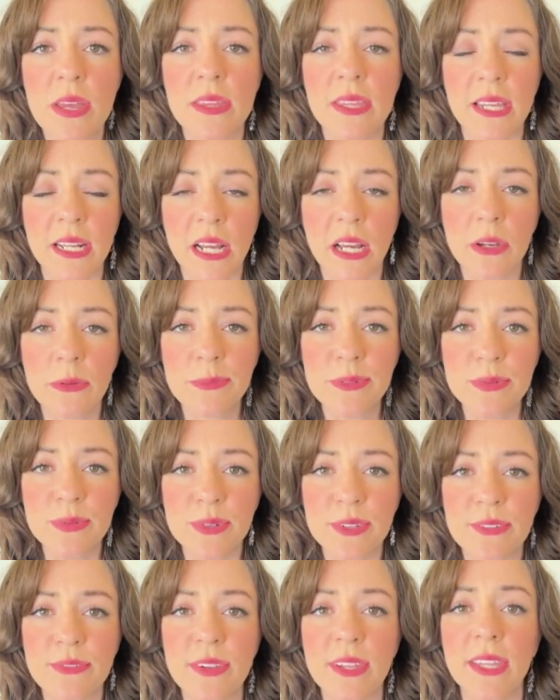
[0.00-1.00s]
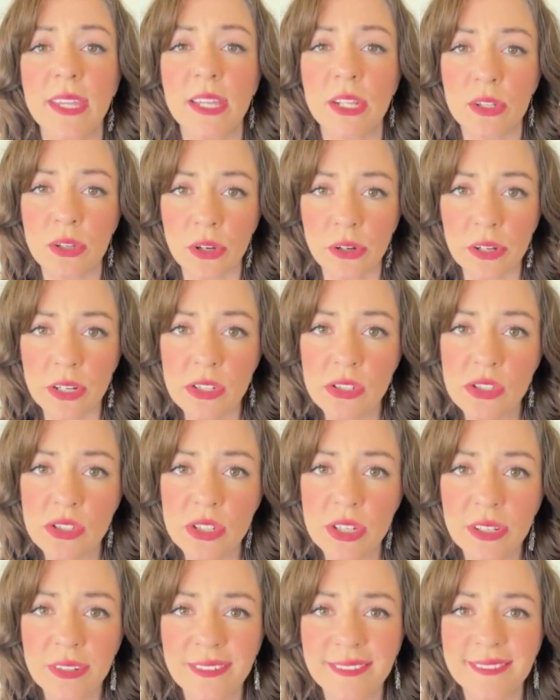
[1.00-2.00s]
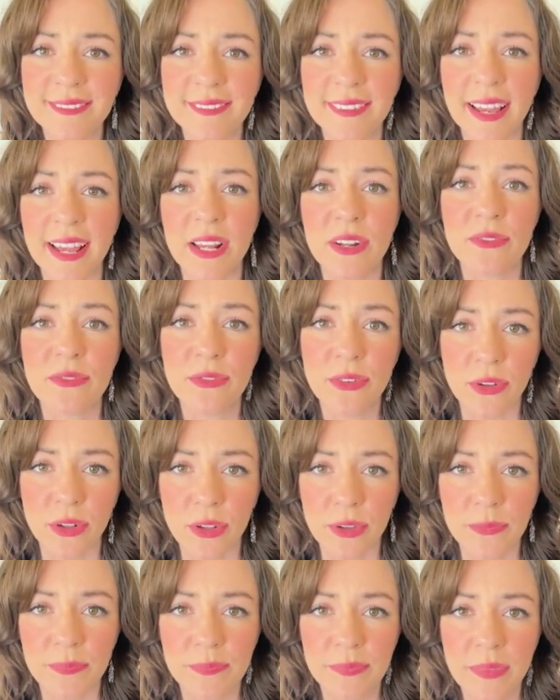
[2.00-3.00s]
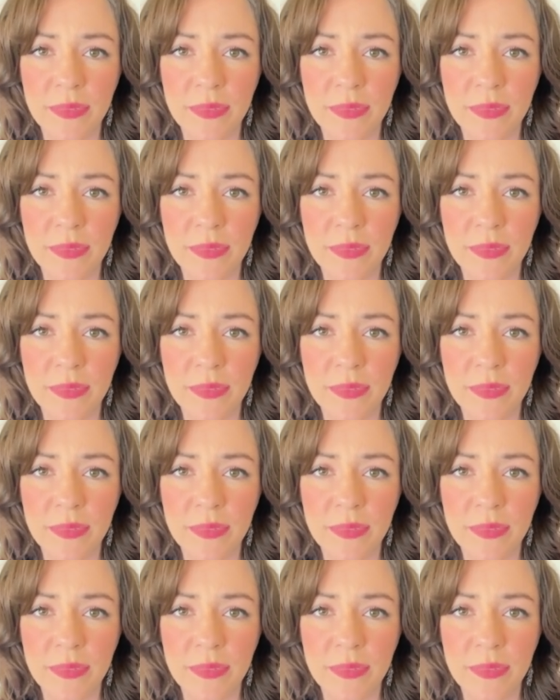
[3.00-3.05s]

that helps with feeling nourished and full.